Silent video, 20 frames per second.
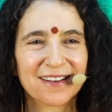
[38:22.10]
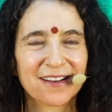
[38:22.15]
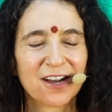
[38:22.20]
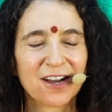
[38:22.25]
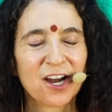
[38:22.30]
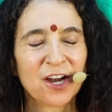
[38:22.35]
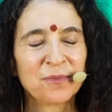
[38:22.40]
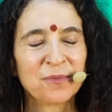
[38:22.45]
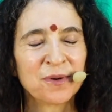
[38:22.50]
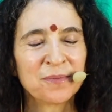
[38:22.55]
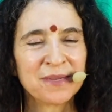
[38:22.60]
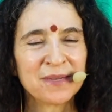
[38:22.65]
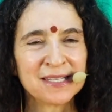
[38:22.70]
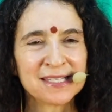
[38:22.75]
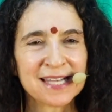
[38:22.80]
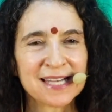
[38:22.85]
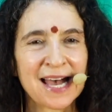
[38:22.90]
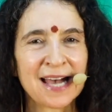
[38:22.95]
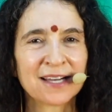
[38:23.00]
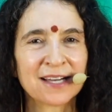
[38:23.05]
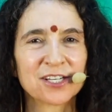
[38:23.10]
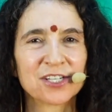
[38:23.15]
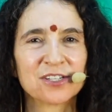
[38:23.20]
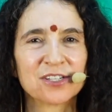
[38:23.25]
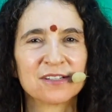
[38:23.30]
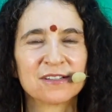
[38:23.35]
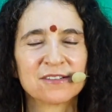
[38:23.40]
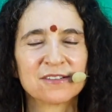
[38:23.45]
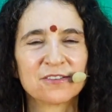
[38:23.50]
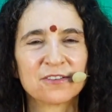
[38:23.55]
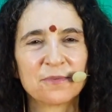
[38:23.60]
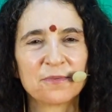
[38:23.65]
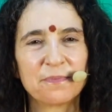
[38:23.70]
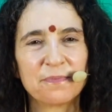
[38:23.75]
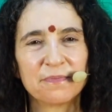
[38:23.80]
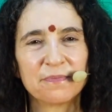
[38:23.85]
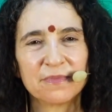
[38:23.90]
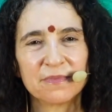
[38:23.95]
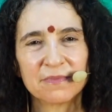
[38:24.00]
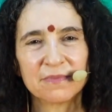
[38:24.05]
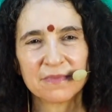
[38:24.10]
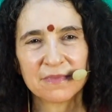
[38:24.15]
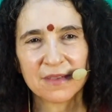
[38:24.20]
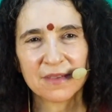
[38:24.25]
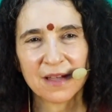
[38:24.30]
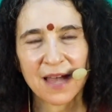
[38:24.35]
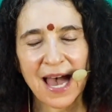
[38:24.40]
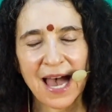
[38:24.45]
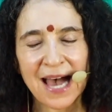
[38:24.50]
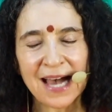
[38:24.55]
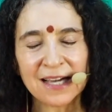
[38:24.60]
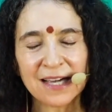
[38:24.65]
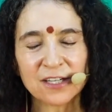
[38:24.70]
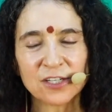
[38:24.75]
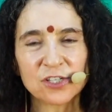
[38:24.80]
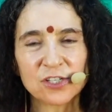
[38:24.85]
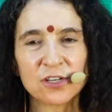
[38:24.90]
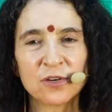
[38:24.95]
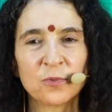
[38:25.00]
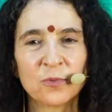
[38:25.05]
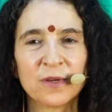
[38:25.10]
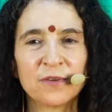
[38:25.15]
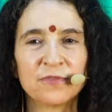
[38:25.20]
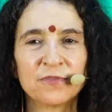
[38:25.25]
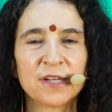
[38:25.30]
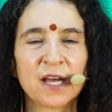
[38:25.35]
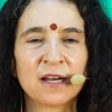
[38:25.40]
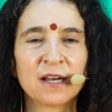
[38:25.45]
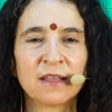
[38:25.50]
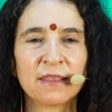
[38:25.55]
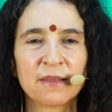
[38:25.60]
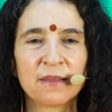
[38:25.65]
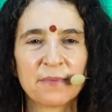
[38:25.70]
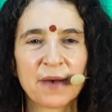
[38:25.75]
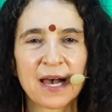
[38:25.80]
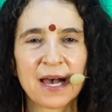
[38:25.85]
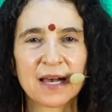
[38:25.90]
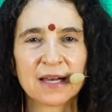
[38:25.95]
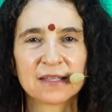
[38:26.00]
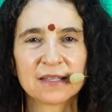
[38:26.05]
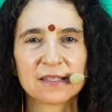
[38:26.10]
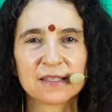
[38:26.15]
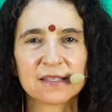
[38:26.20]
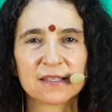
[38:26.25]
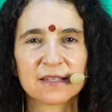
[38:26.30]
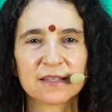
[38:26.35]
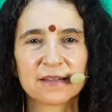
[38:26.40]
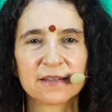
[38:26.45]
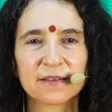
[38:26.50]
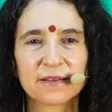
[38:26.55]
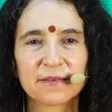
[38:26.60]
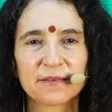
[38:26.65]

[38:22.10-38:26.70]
karma means action. So the action we've done in the past.